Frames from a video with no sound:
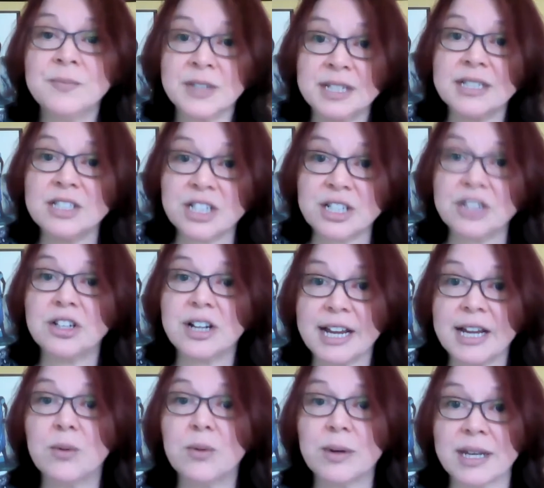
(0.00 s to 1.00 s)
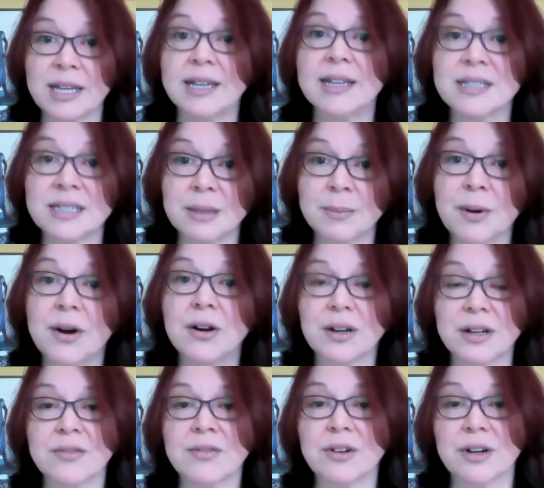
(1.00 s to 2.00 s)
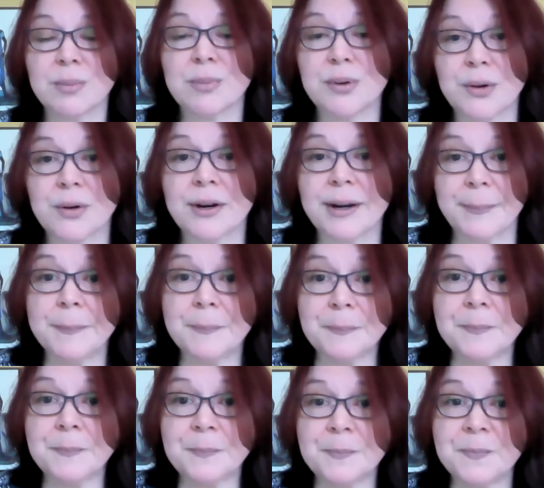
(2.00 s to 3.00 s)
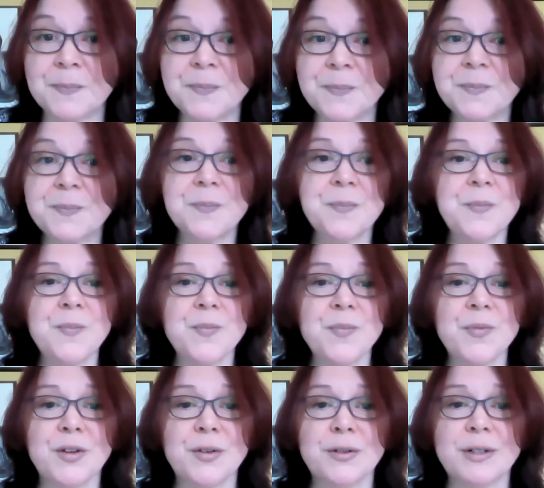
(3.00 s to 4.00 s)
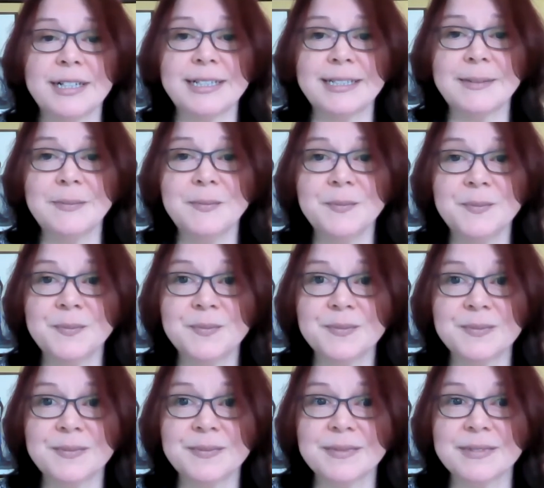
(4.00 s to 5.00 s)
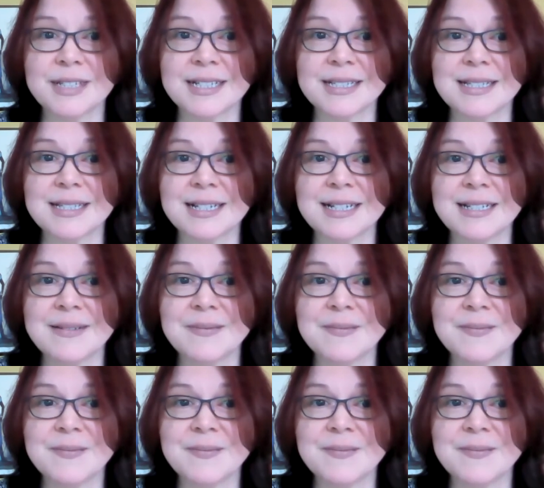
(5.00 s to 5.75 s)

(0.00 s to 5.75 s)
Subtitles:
that gender equity is a part of our program. Okay, next slide.